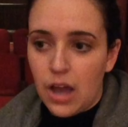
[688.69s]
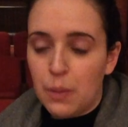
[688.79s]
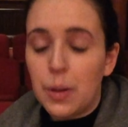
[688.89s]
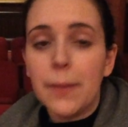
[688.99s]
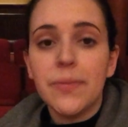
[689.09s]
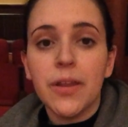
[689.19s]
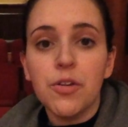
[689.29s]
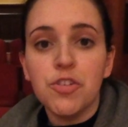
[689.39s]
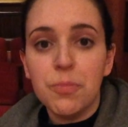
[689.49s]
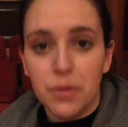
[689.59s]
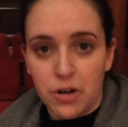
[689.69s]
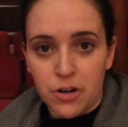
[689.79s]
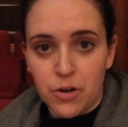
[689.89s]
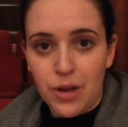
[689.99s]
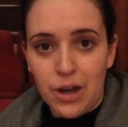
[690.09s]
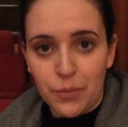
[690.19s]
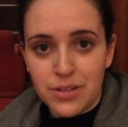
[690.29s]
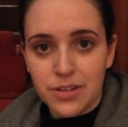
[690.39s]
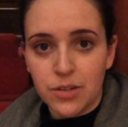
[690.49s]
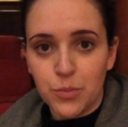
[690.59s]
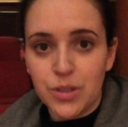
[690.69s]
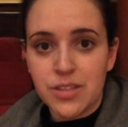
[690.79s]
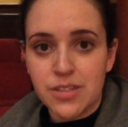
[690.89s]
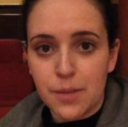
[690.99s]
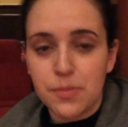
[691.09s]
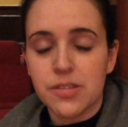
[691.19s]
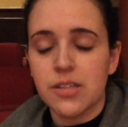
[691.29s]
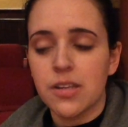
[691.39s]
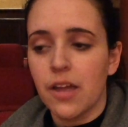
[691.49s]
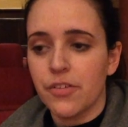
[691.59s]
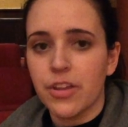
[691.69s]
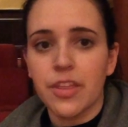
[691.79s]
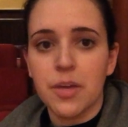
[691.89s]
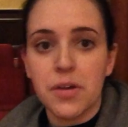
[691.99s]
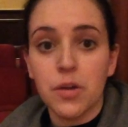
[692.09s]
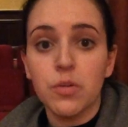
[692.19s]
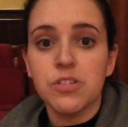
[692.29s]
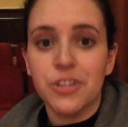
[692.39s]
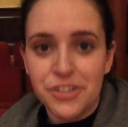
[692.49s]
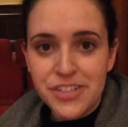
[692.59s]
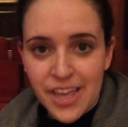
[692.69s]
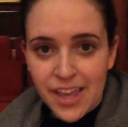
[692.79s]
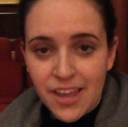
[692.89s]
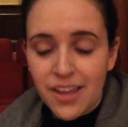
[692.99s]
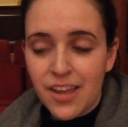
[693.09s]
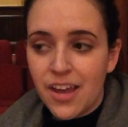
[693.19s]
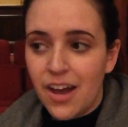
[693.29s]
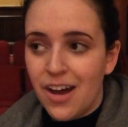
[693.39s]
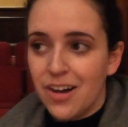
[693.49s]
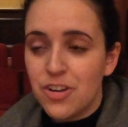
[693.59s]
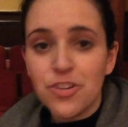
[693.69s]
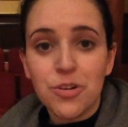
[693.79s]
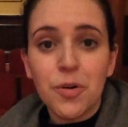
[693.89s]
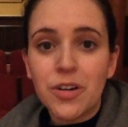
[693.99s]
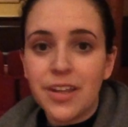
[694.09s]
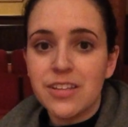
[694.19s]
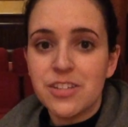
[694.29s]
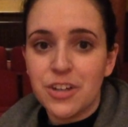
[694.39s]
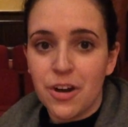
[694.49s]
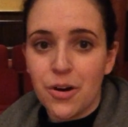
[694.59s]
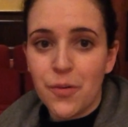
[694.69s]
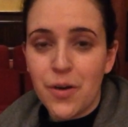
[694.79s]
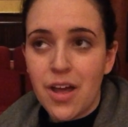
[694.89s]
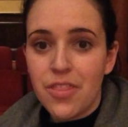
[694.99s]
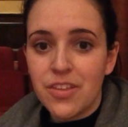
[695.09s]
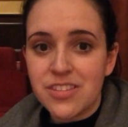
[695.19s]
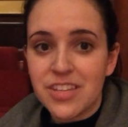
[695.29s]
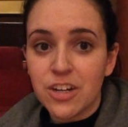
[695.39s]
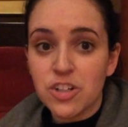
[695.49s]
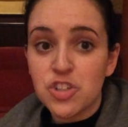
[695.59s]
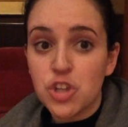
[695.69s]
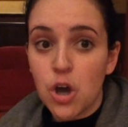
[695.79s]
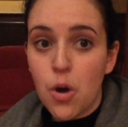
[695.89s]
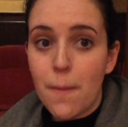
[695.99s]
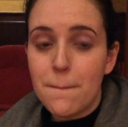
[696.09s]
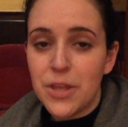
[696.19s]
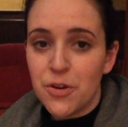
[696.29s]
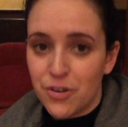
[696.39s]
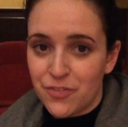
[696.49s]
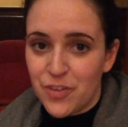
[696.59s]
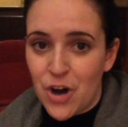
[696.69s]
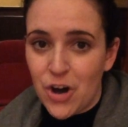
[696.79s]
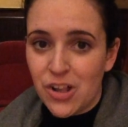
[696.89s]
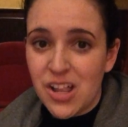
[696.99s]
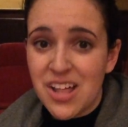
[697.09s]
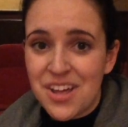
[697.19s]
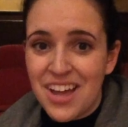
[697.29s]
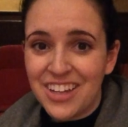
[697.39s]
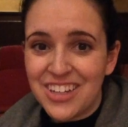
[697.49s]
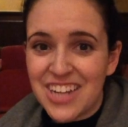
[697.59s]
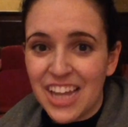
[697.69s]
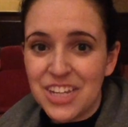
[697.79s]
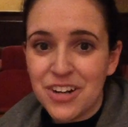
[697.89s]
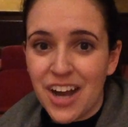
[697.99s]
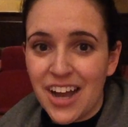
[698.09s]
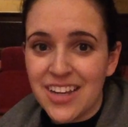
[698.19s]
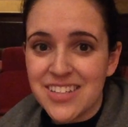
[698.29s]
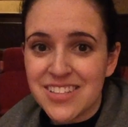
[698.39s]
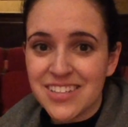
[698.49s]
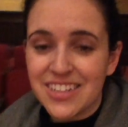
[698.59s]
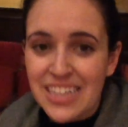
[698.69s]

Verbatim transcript: I will update you tomorrow how we did with steps and everything, but it was a good day. Two more days to go. This is so beautiful. Good night, you guys.